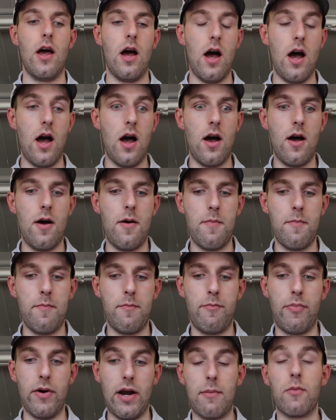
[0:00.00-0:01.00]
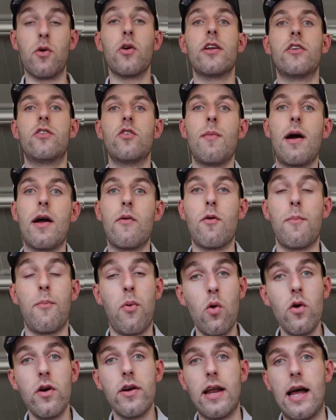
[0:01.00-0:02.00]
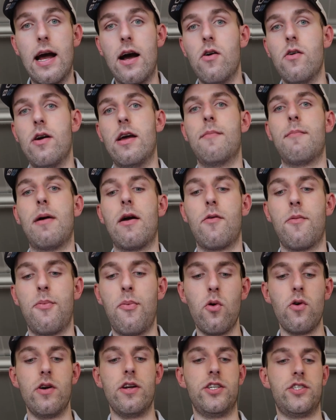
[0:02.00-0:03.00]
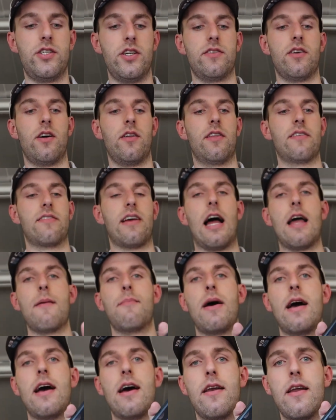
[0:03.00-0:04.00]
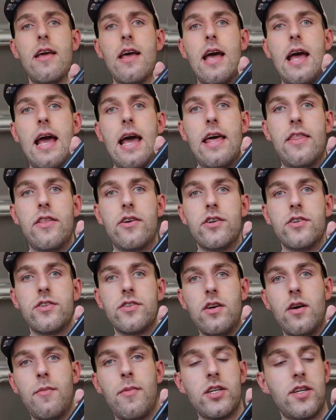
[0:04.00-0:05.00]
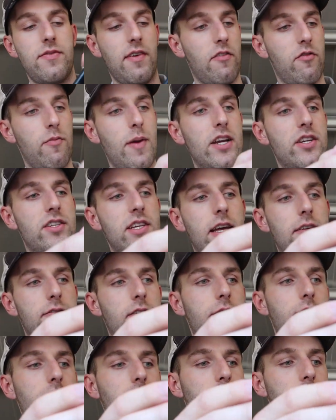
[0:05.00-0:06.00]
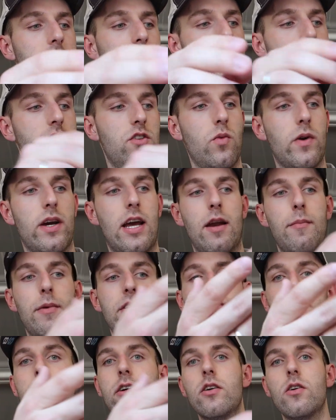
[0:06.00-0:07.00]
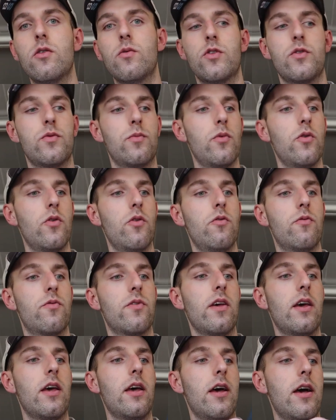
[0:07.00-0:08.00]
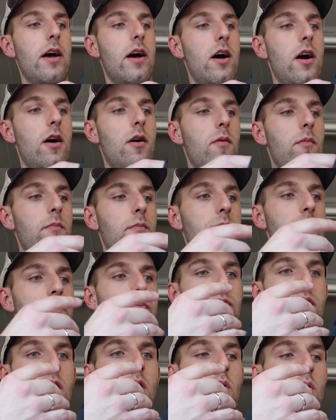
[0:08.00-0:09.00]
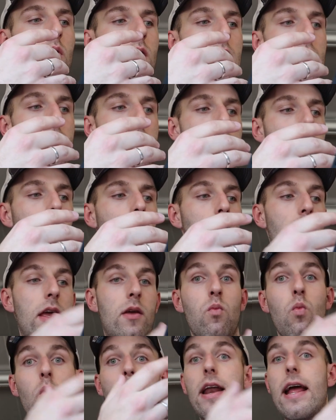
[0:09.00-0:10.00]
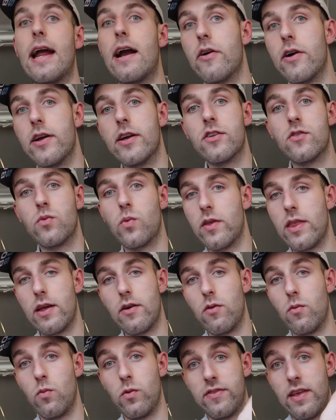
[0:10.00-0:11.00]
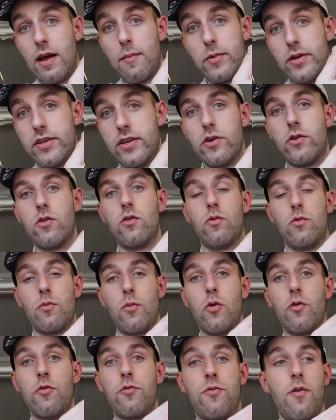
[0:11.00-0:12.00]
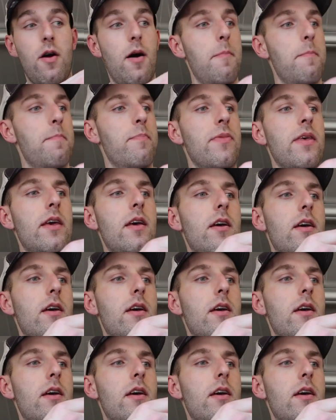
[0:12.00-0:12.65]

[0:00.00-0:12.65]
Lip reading: But I'm going to do my report now, and my report is just on this iPad, and there's a bunch of information that I have to fill in, such as what kind of material was removed, in what areas was that material removed from,